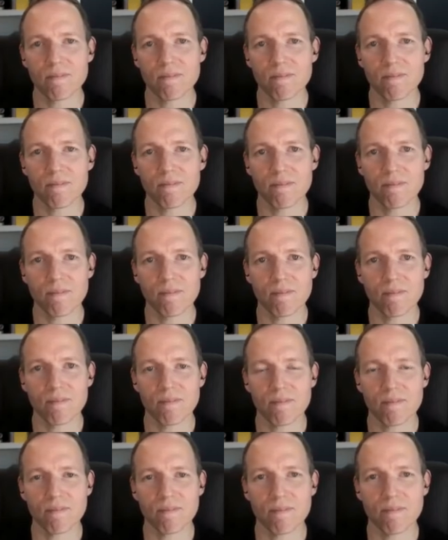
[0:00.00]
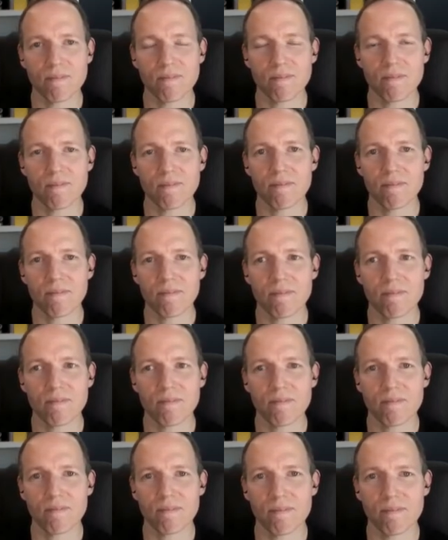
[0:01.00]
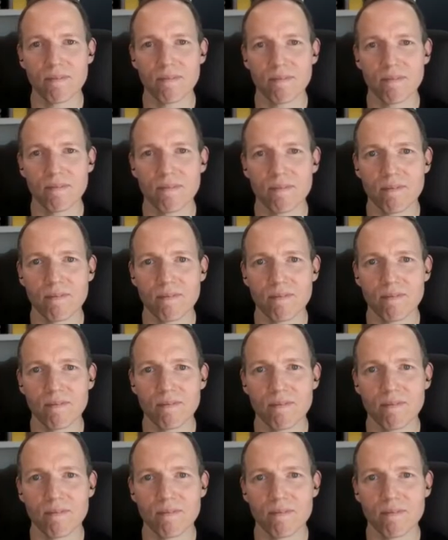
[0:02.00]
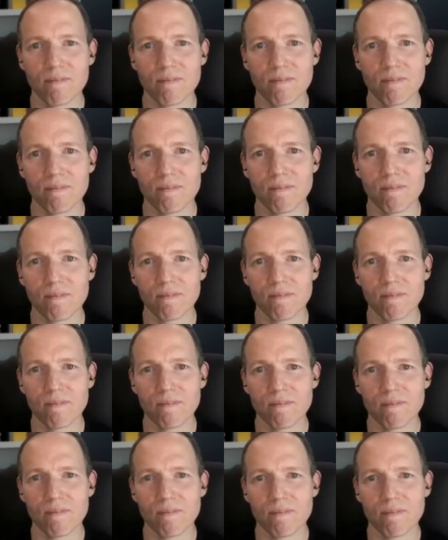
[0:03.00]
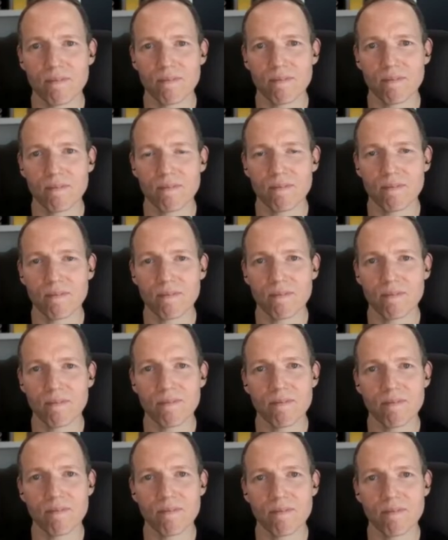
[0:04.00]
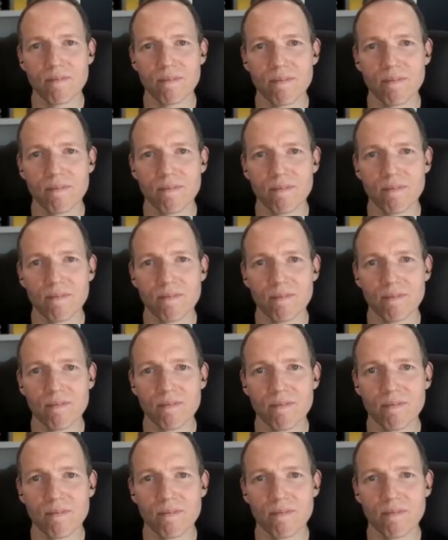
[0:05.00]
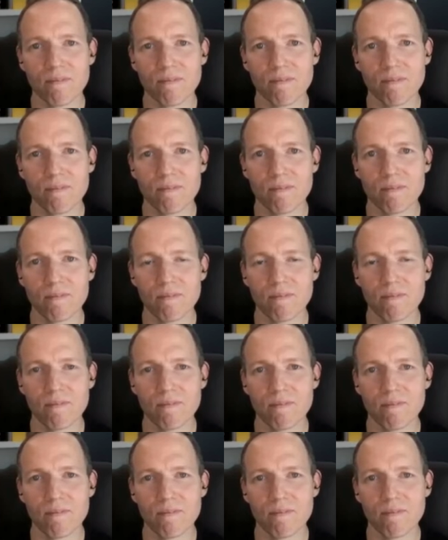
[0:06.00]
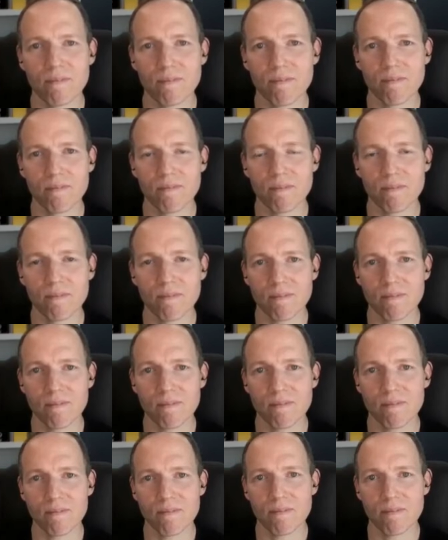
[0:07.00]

This person isn't speaking.